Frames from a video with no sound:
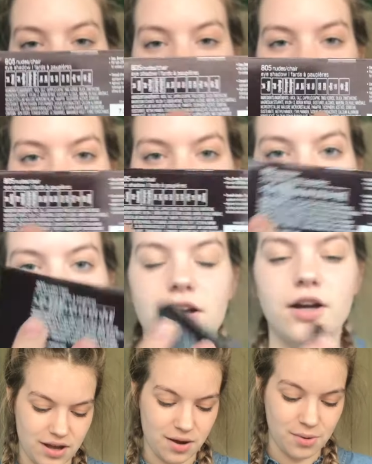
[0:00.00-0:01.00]
are right
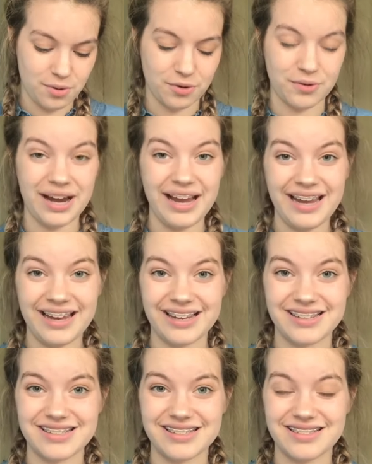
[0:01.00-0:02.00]
there. Oh,
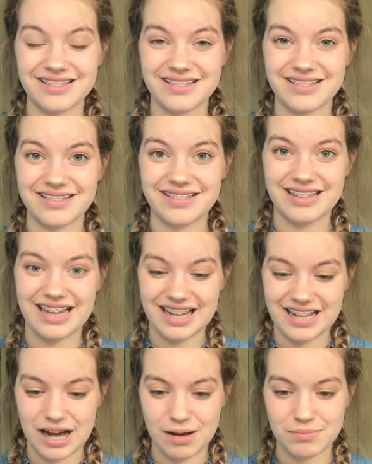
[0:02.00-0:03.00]
great.
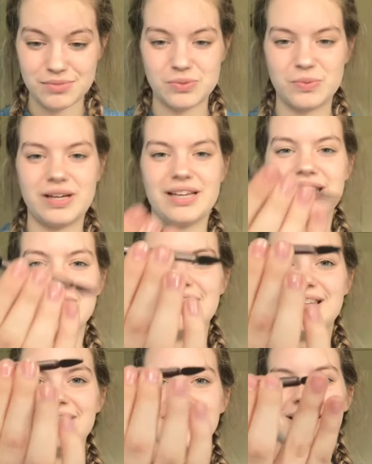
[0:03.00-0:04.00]
It comes with...
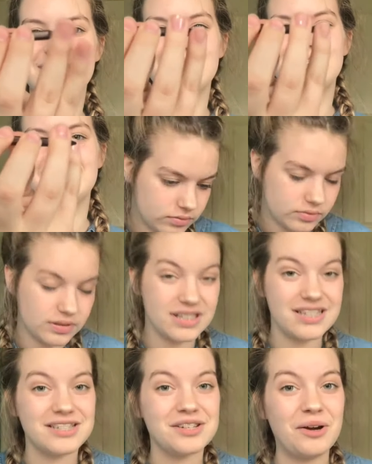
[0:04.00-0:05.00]

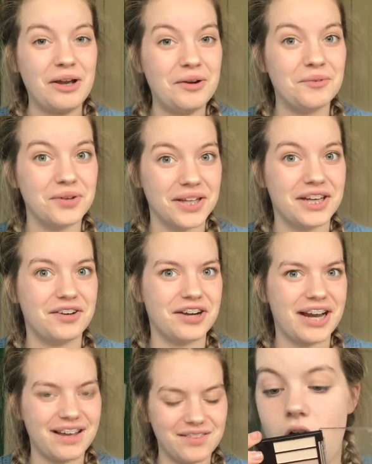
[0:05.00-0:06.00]
This is going really
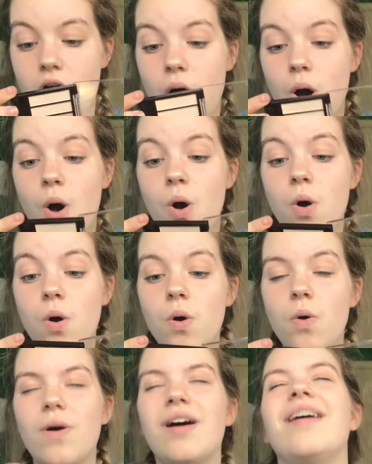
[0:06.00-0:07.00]
great.
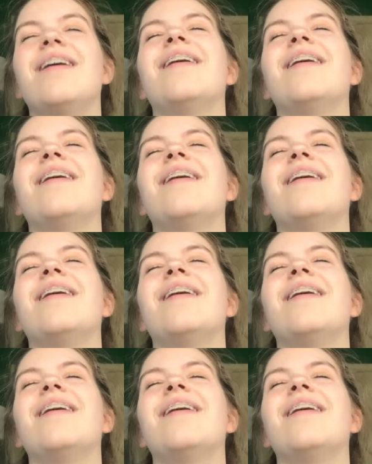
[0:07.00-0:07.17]
Oh!